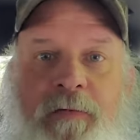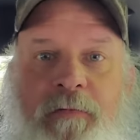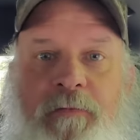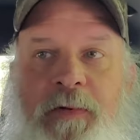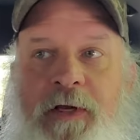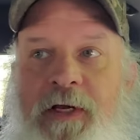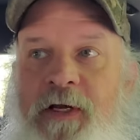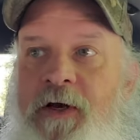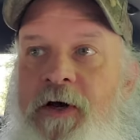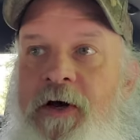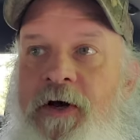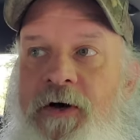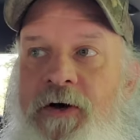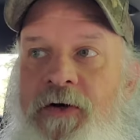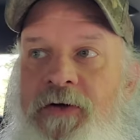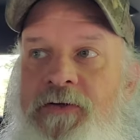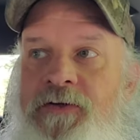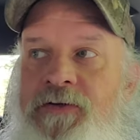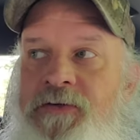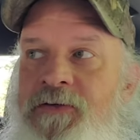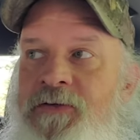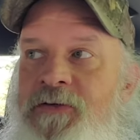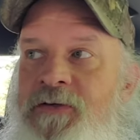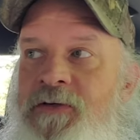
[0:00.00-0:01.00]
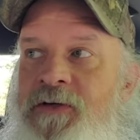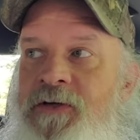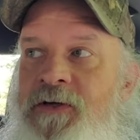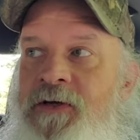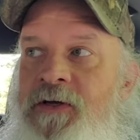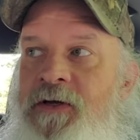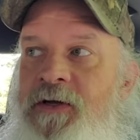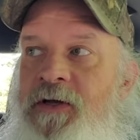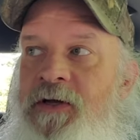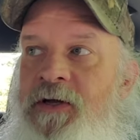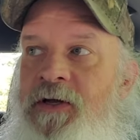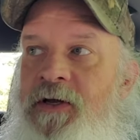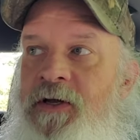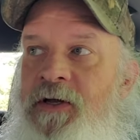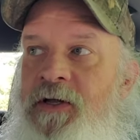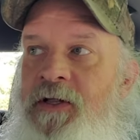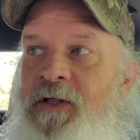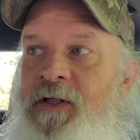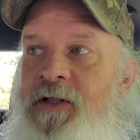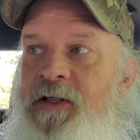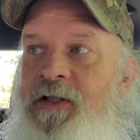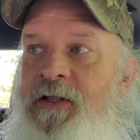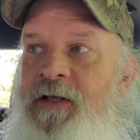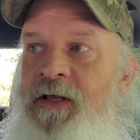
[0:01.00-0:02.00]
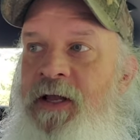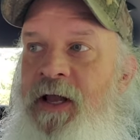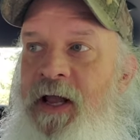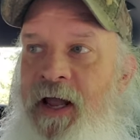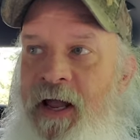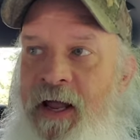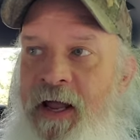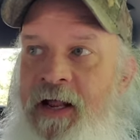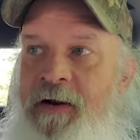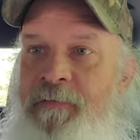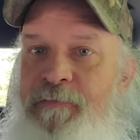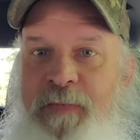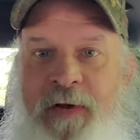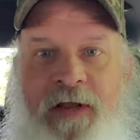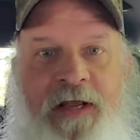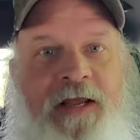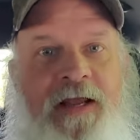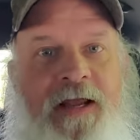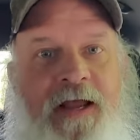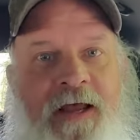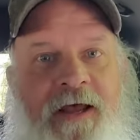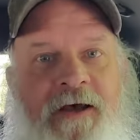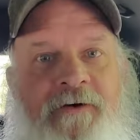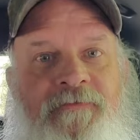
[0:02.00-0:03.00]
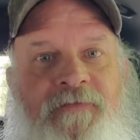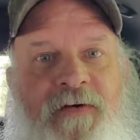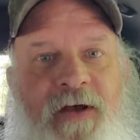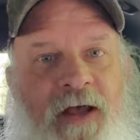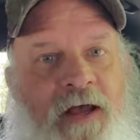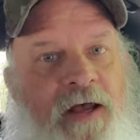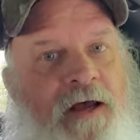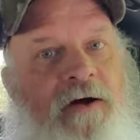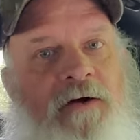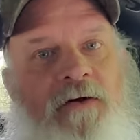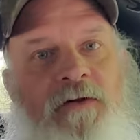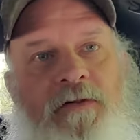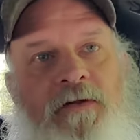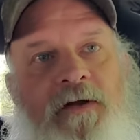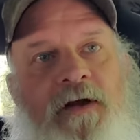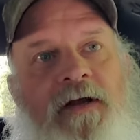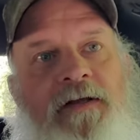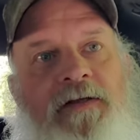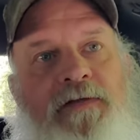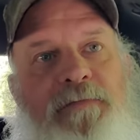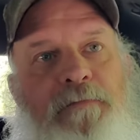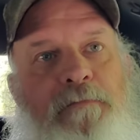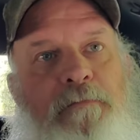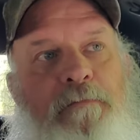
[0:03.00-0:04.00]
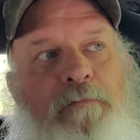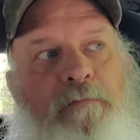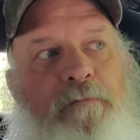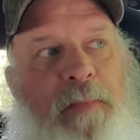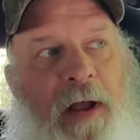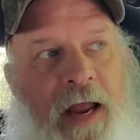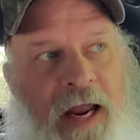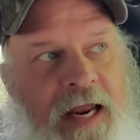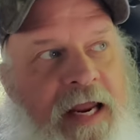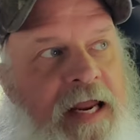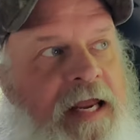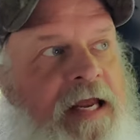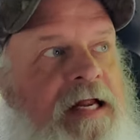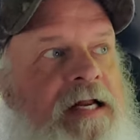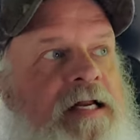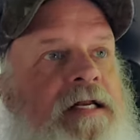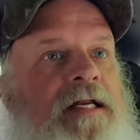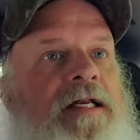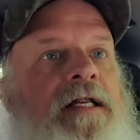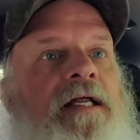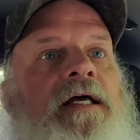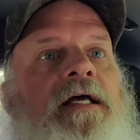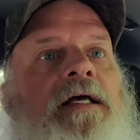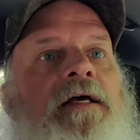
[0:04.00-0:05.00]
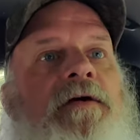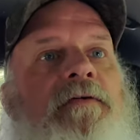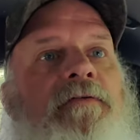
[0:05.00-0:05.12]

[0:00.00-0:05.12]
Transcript: because the NPFL has banned